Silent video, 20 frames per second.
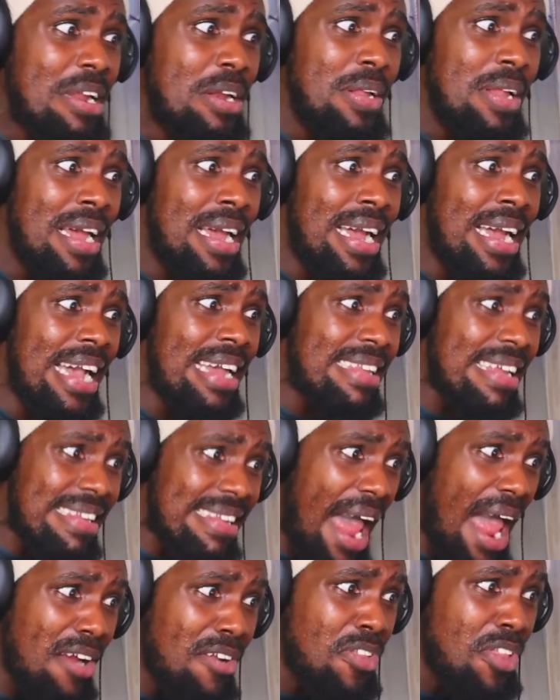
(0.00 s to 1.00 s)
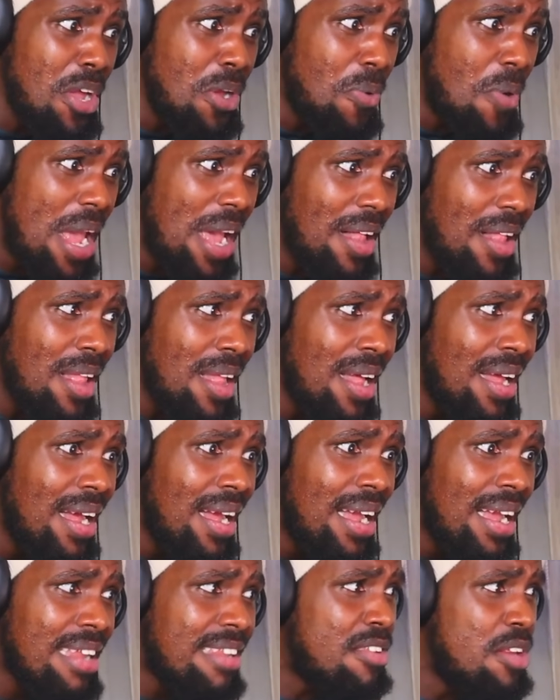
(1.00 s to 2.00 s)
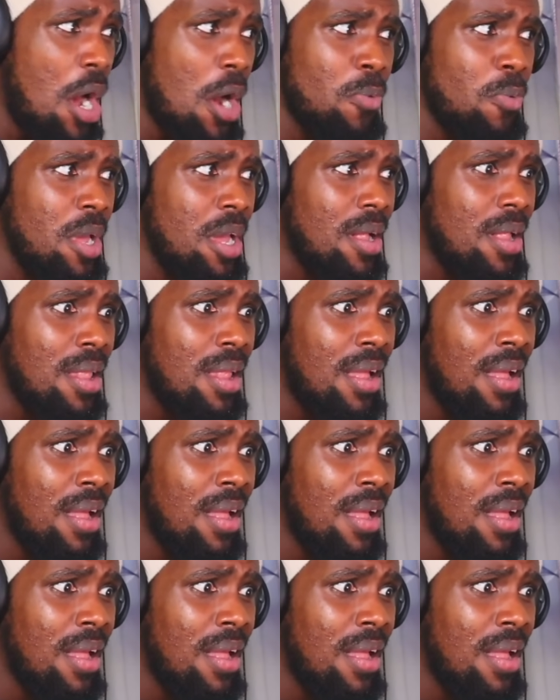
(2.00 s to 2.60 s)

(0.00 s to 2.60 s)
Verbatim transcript: Is this actually real? It's not real.